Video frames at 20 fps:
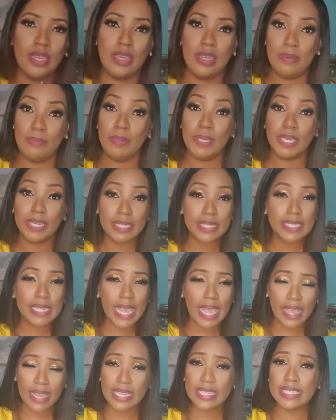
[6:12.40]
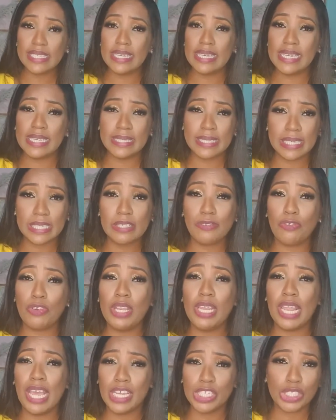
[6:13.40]
because guys, latex-free
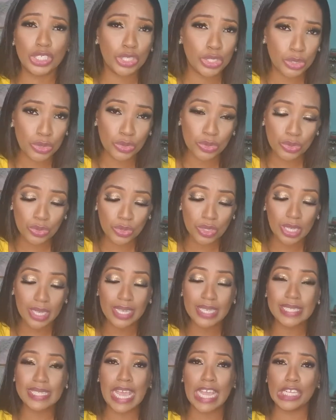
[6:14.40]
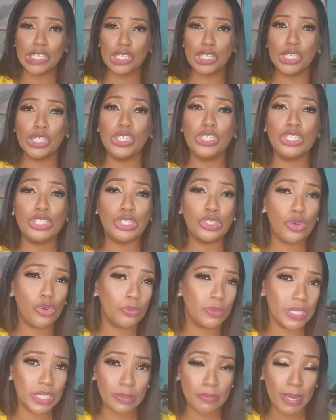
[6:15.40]
lash glue is actually so
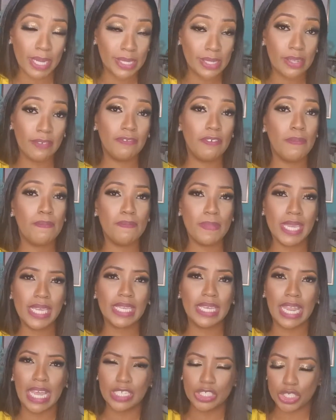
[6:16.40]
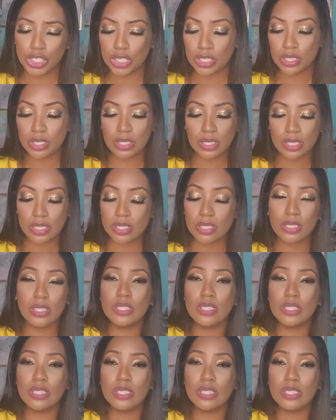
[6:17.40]
much better for mink lashes.